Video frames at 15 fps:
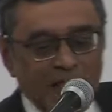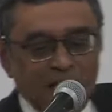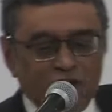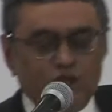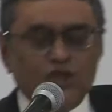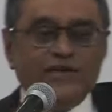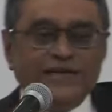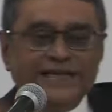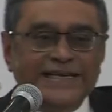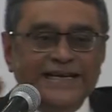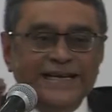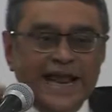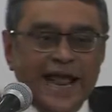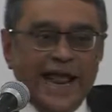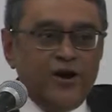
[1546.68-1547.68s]
So
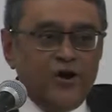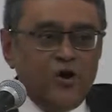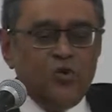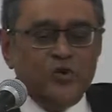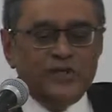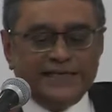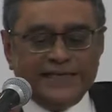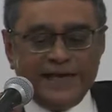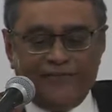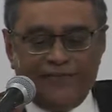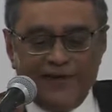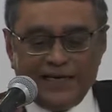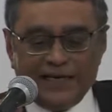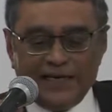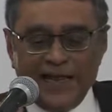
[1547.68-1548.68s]
Nehru was
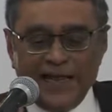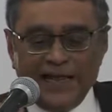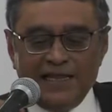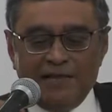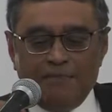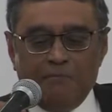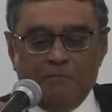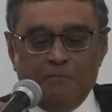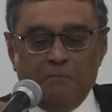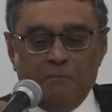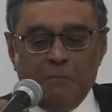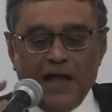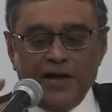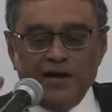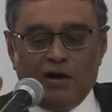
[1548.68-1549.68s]
definitely in the
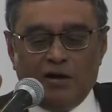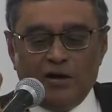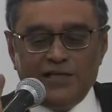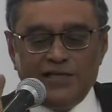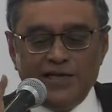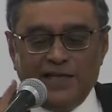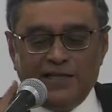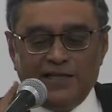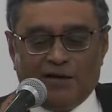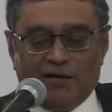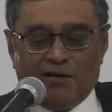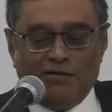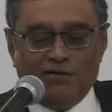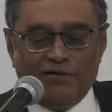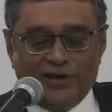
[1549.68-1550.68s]
minority in the
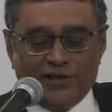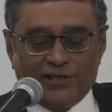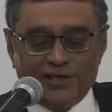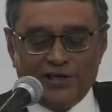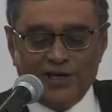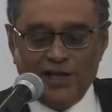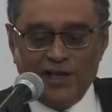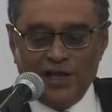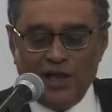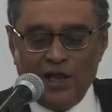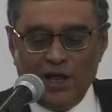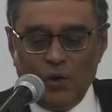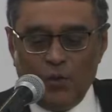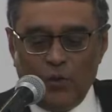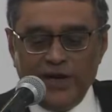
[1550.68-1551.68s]
Congress
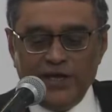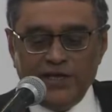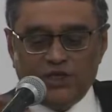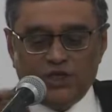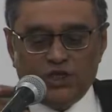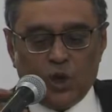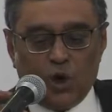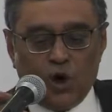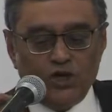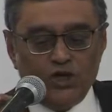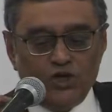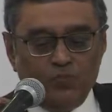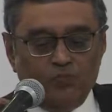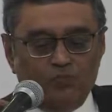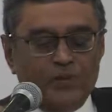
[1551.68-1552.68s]
when he sought
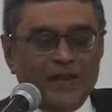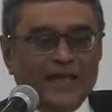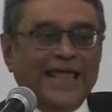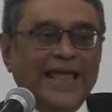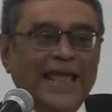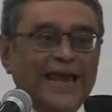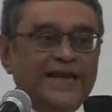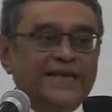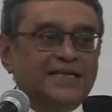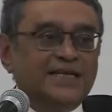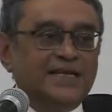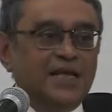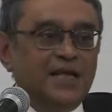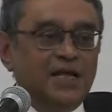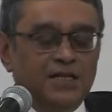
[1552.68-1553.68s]
to placate
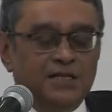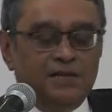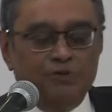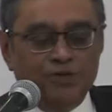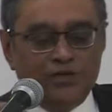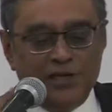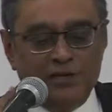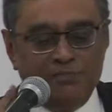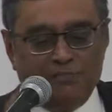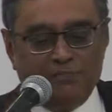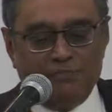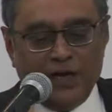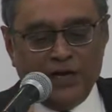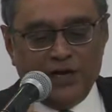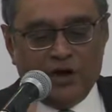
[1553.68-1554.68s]
the Muslim
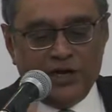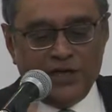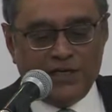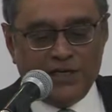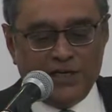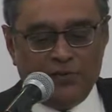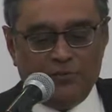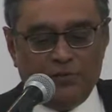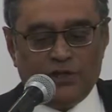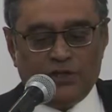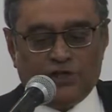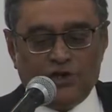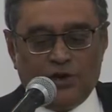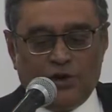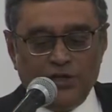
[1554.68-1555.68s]
minority with
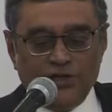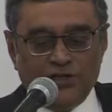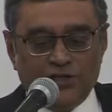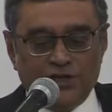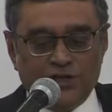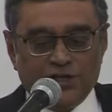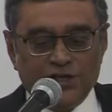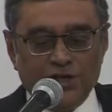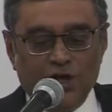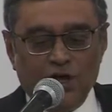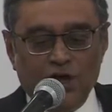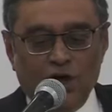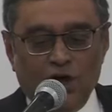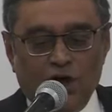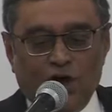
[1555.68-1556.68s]
assurances
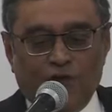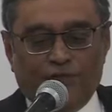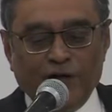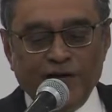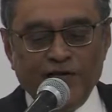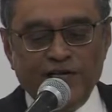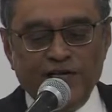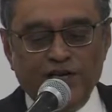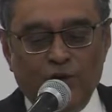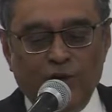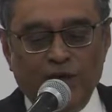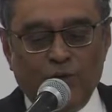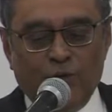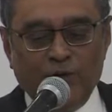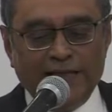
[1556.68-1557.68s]
of
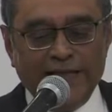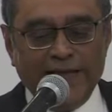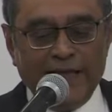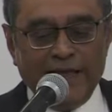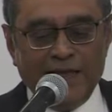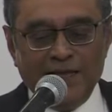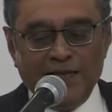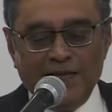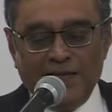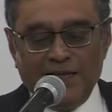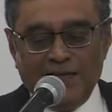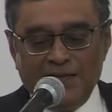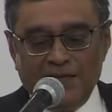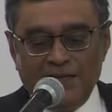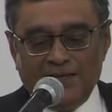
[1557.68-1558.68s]
continuing with their
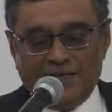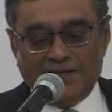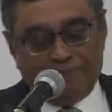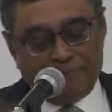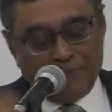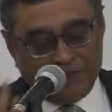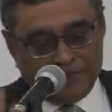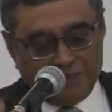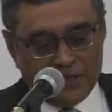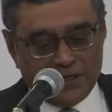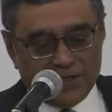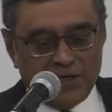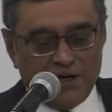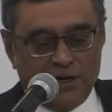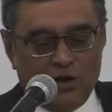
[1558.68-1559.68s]
separate
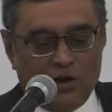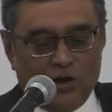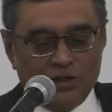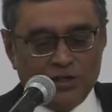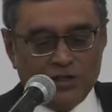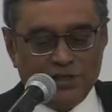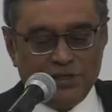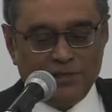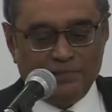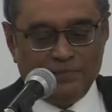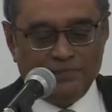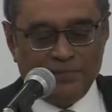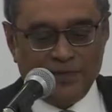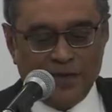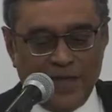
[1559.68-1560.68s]
personal laws,
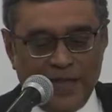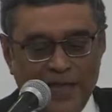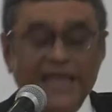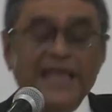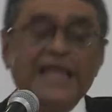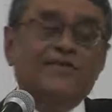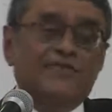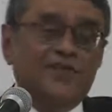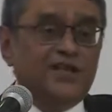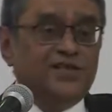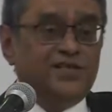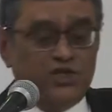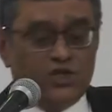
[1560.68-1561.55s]
even as he